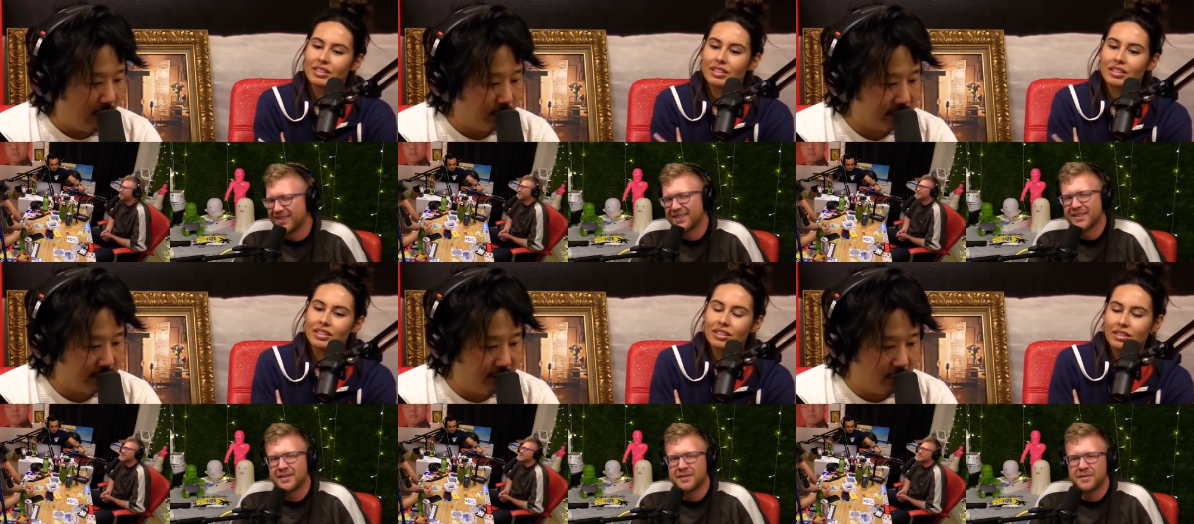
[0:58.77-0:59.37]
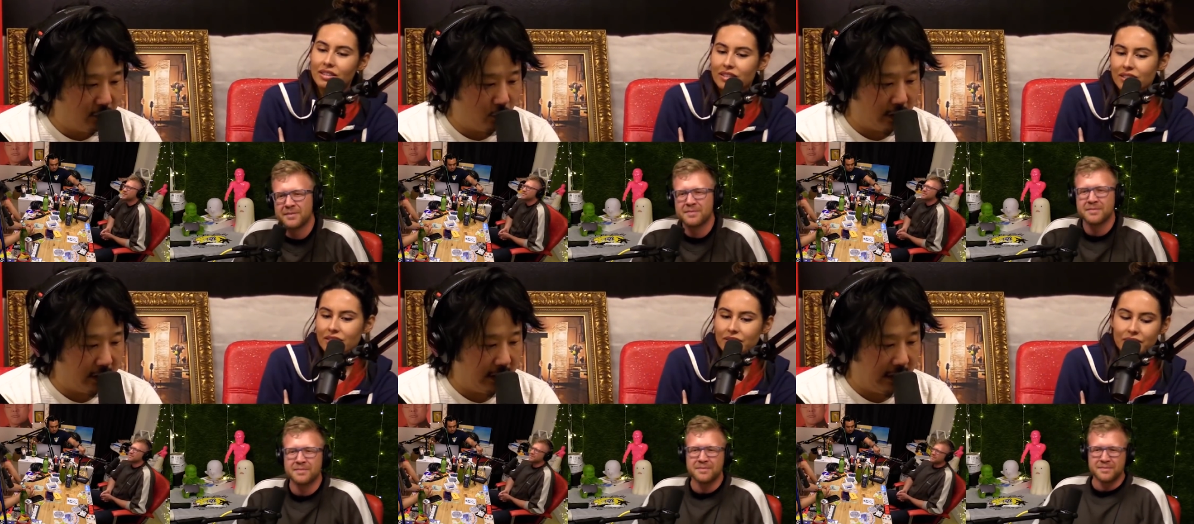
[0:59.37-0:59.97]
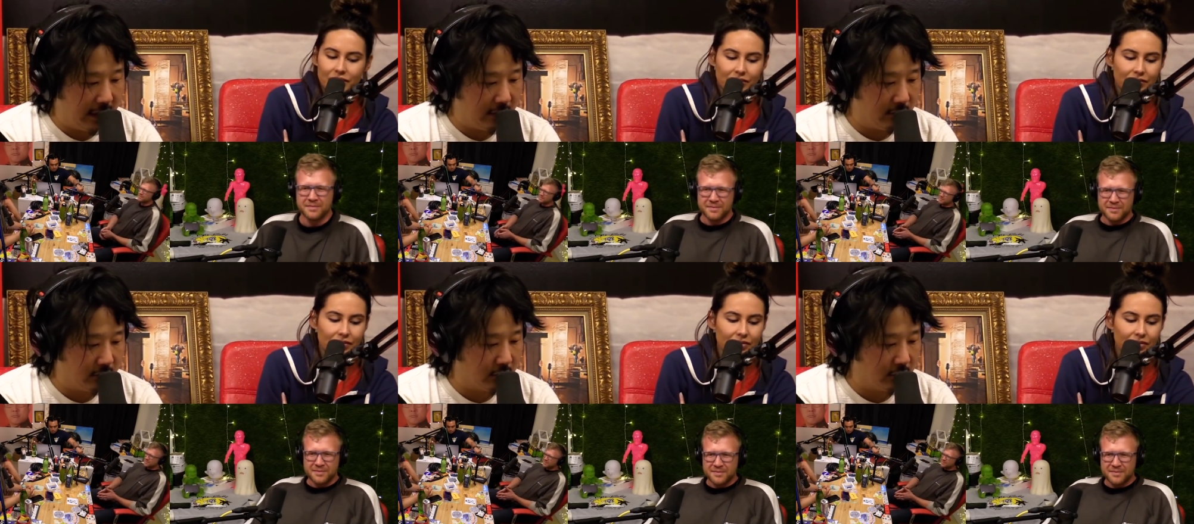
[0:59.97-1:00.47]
Speaker 1: I was sitting there in the wedding, and I